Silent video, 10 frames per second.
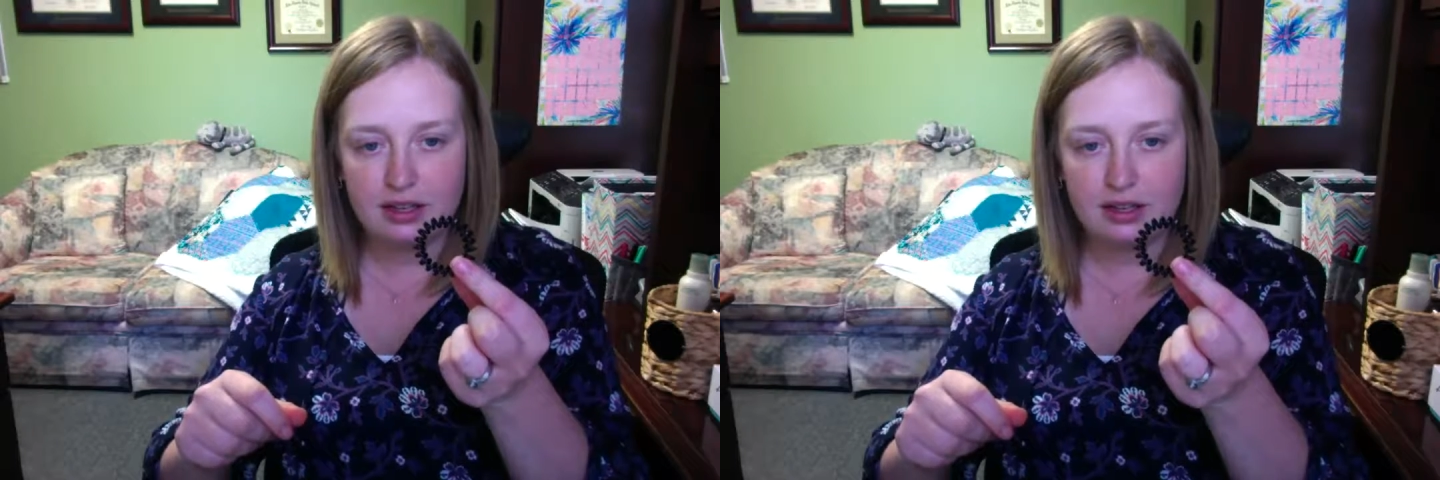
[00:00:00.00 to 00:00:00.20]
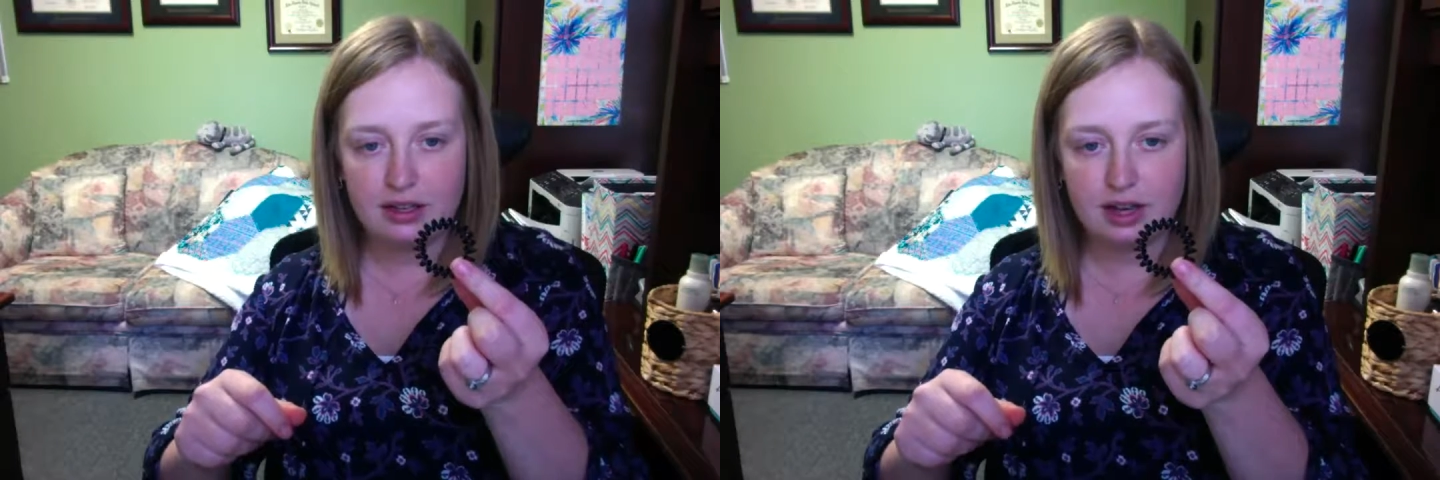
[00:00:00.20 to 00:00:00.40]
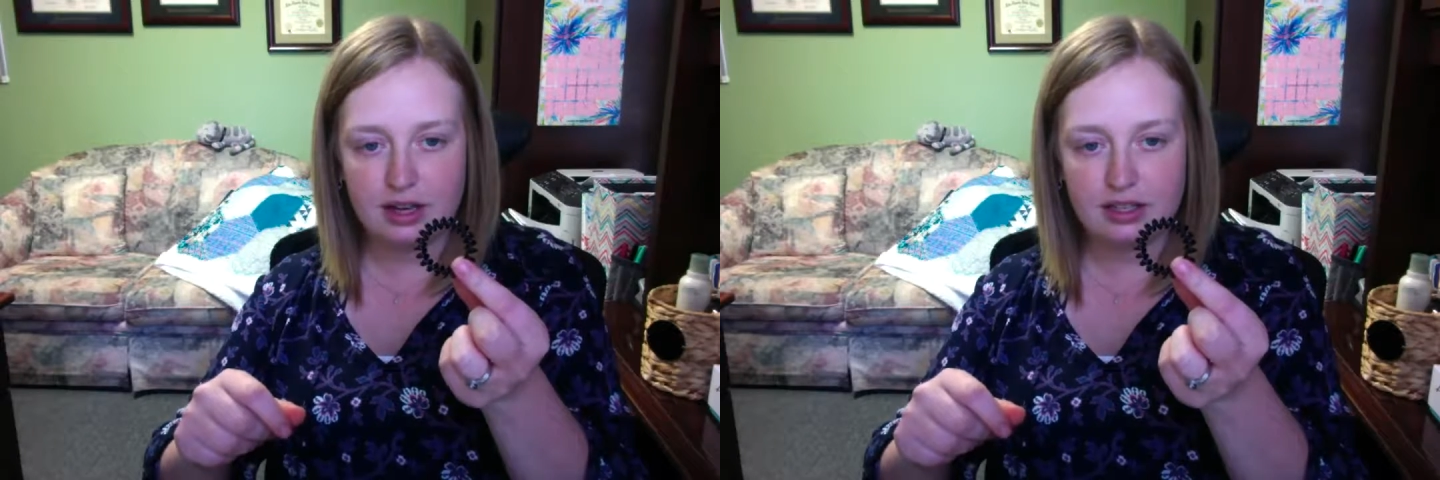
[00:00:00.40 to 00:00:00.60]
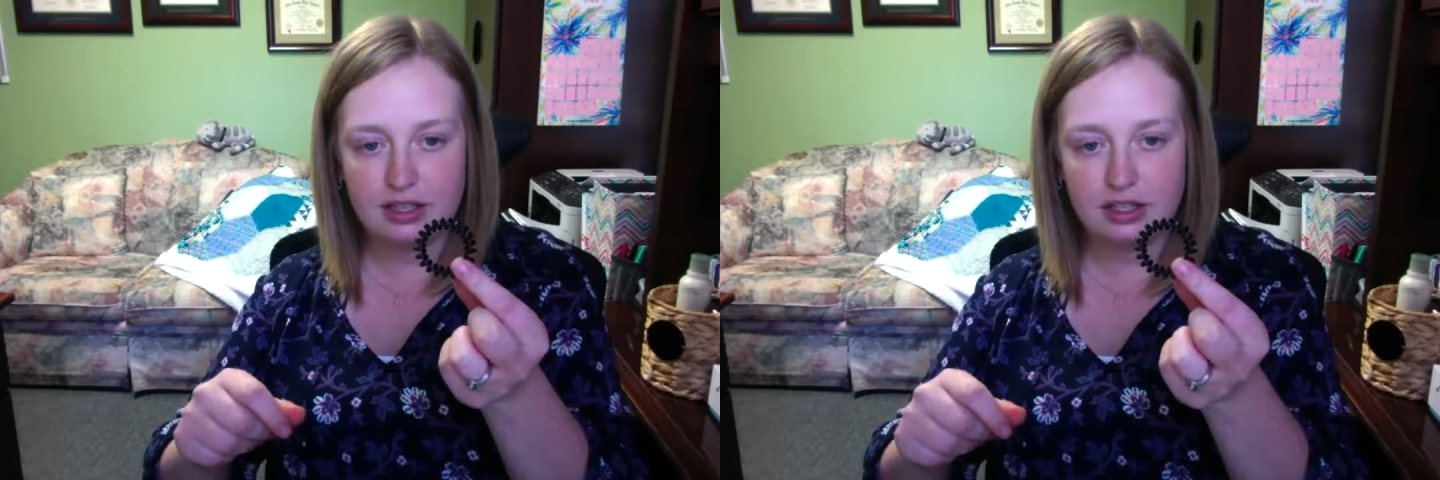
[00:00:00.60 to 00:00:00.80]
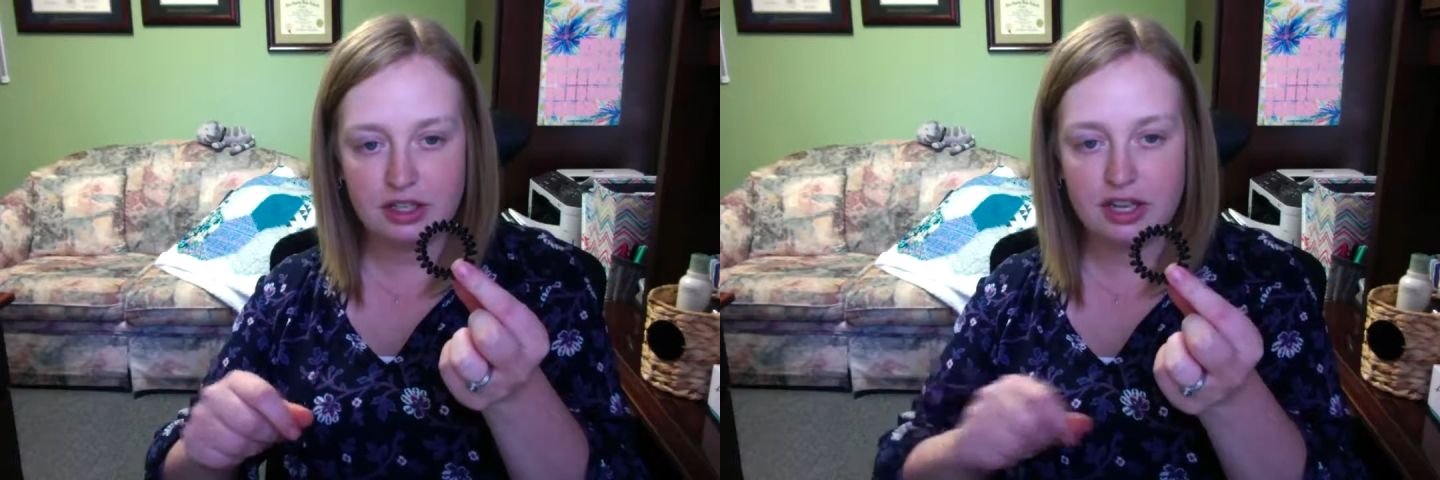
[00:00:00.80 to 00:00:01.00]
You can kind of see
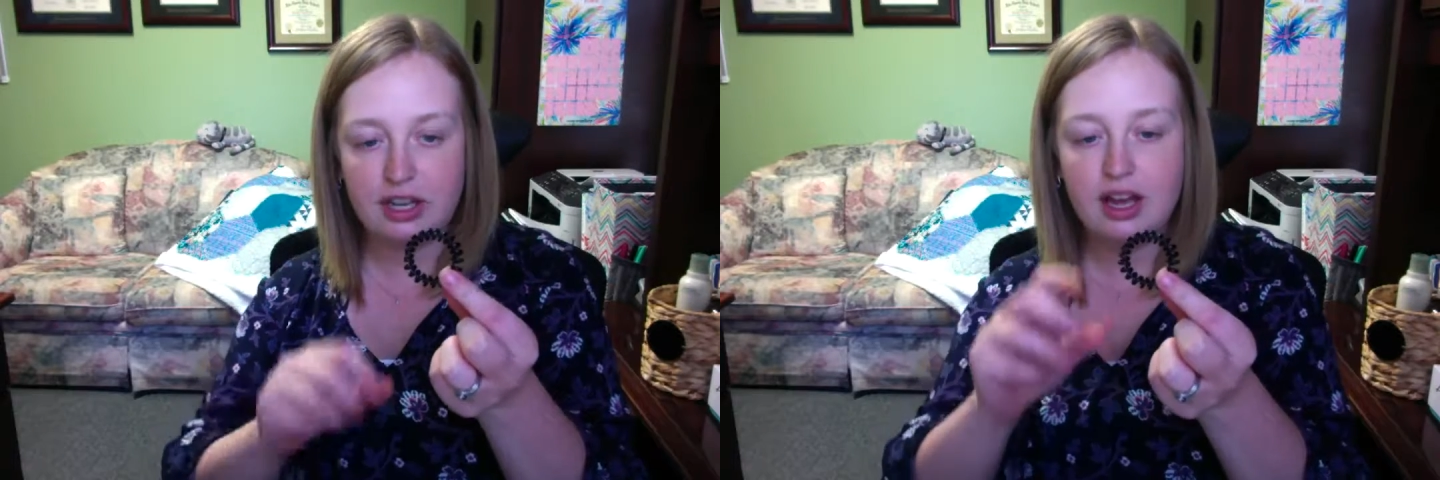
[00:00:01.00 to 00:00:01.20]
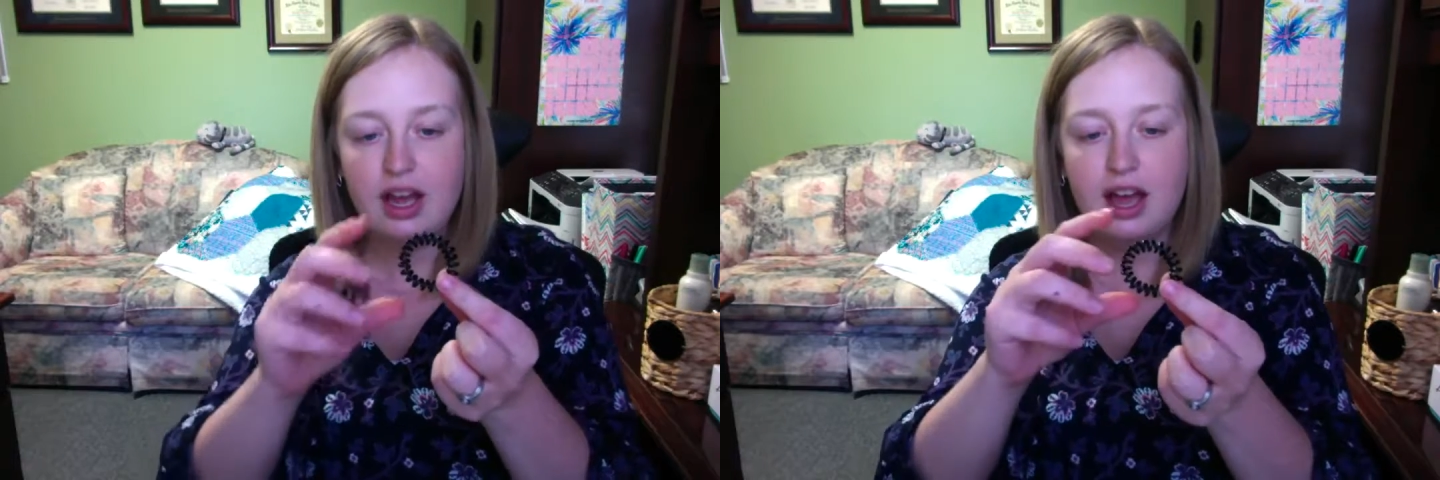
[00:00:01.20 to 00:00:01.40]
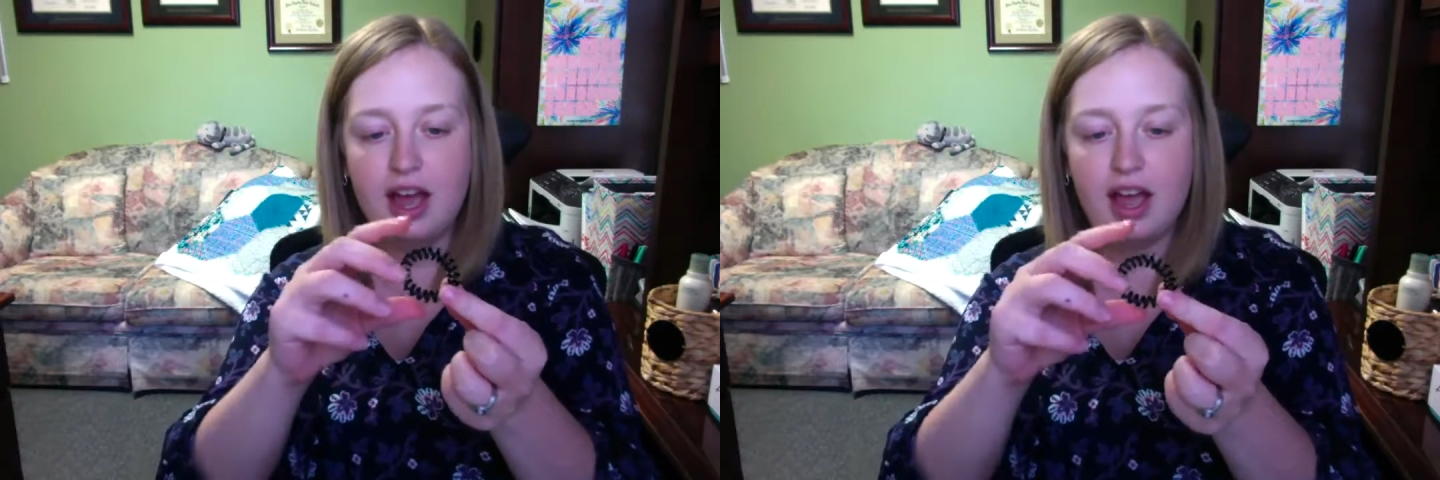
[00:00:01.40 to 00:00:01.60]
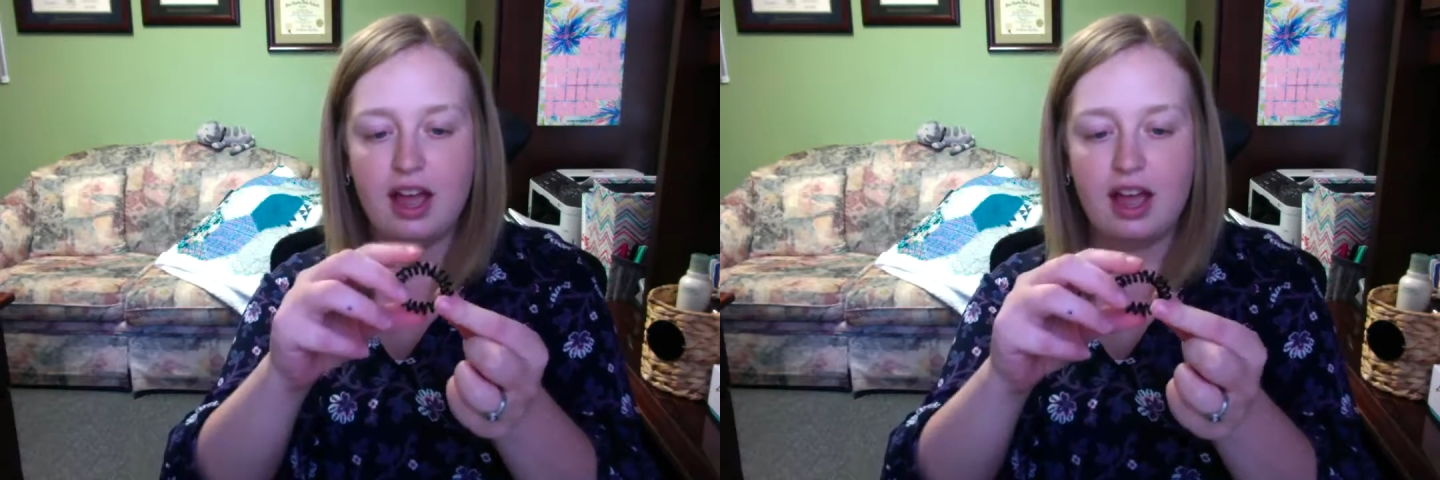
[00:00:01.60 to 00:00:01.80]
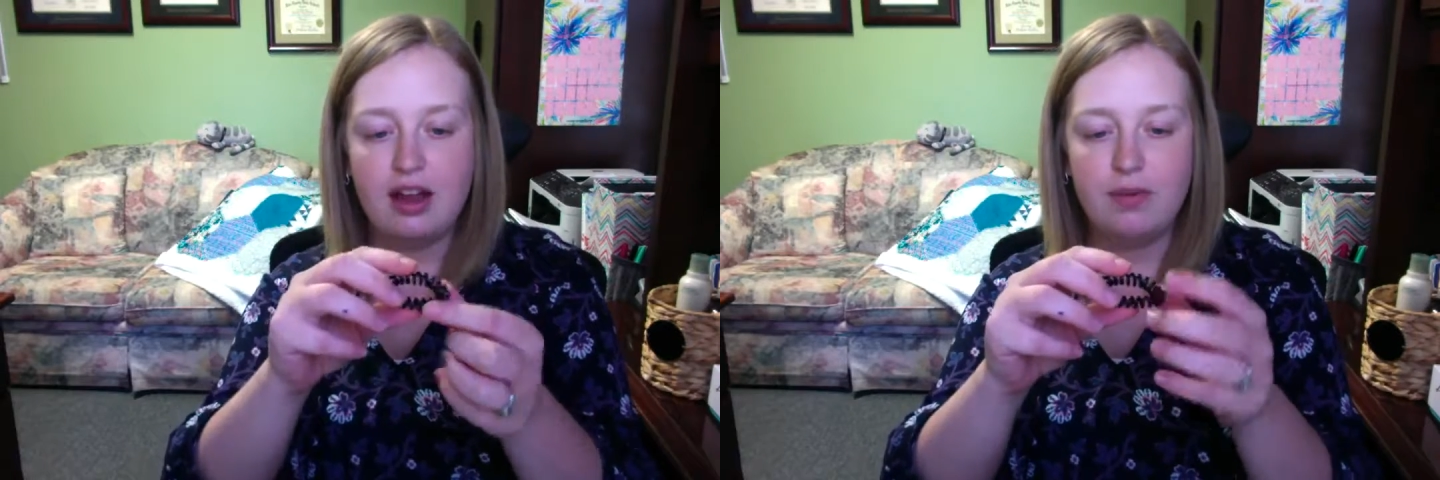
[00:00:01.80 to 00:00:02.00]
it shrinking.
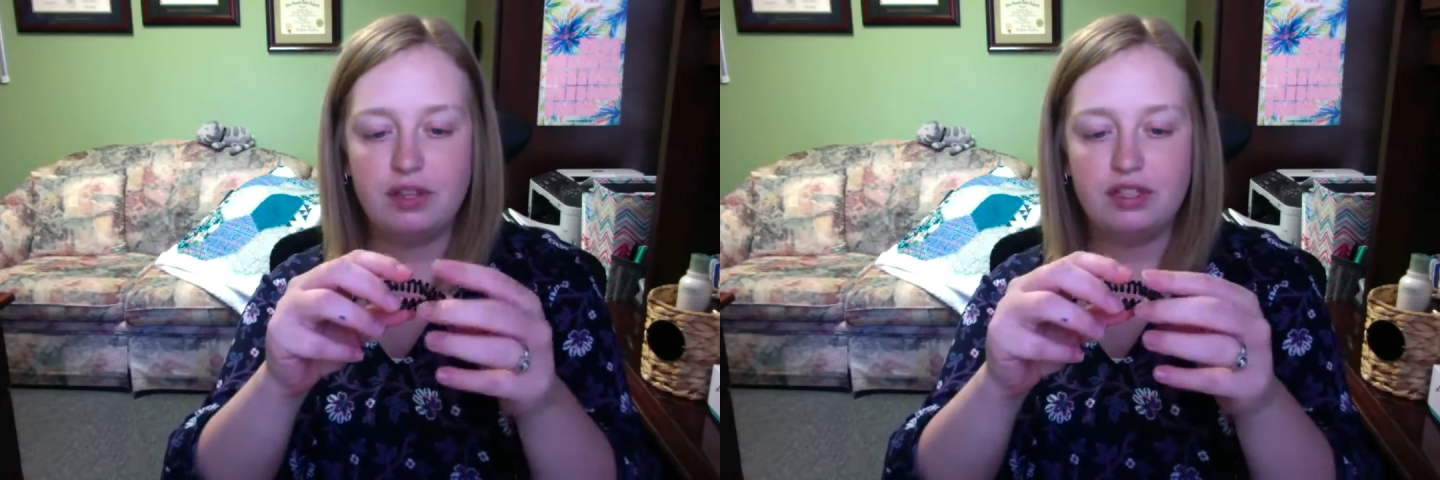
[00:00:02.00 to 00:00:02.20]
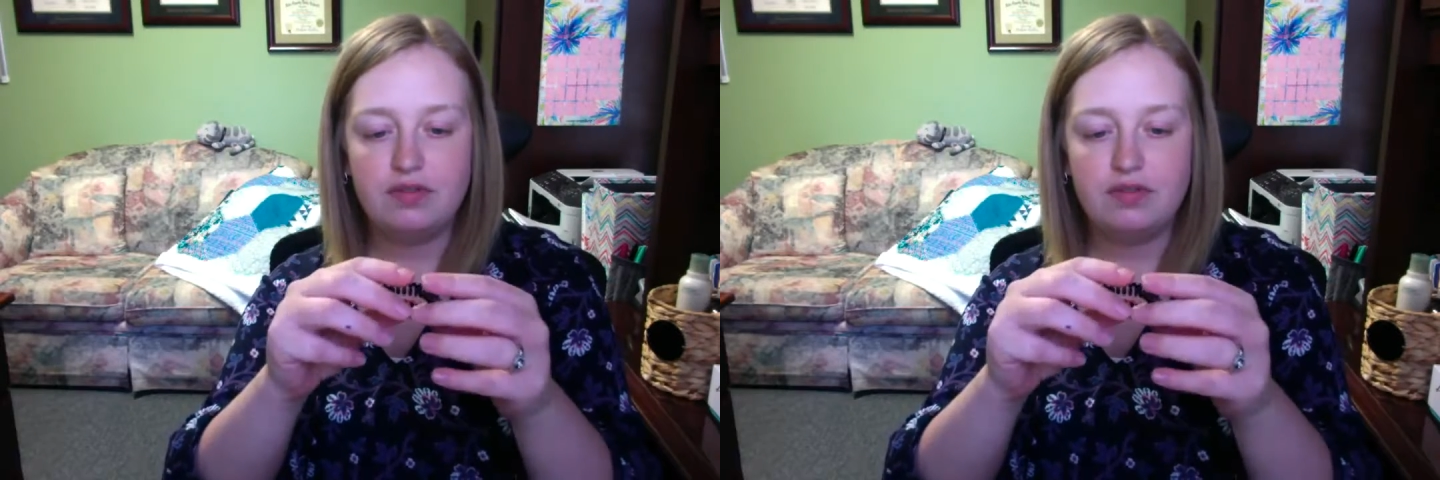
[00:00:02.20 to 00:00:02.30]
And once